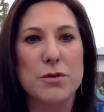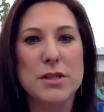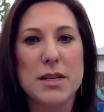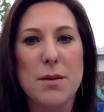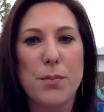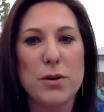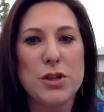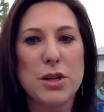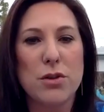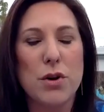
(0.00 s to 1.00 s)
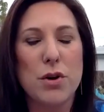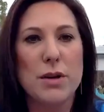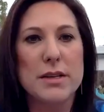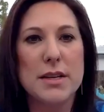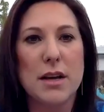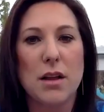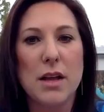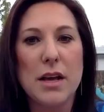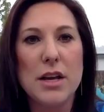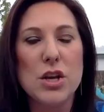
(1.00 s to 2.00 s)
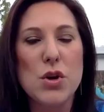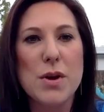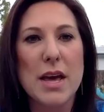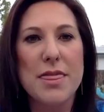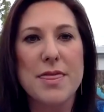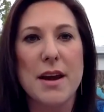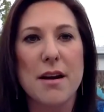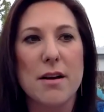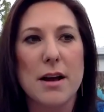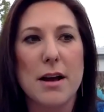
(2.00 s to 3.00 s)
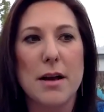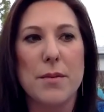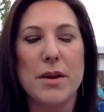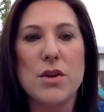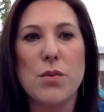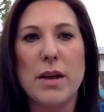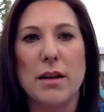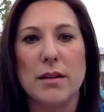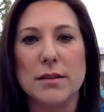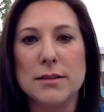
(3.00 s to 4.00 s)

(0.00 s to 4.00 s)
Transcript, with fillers: Just keep pushing through until you get there um, and you will.